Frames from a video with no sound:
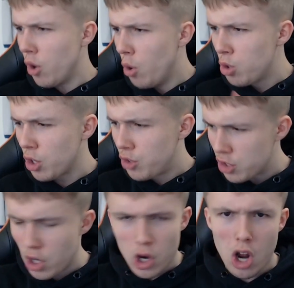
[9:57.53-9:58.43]
Also, it
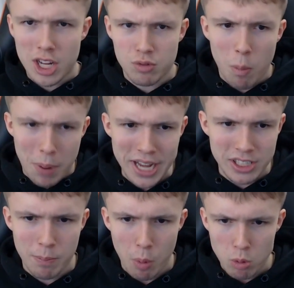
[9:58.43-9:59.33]
doesn't look like it's
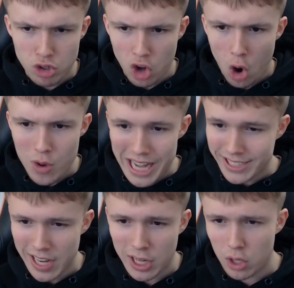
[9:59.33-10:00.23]
repeatable, so
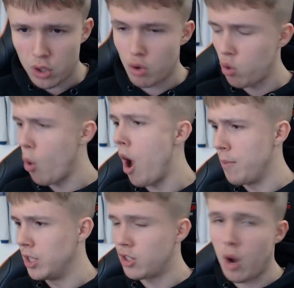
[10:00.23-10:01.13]
let's take a look at the
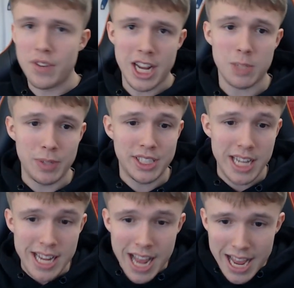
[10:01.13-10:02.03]
requirements of the
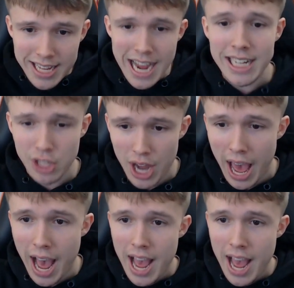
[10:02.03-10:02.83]
SBC, get into that,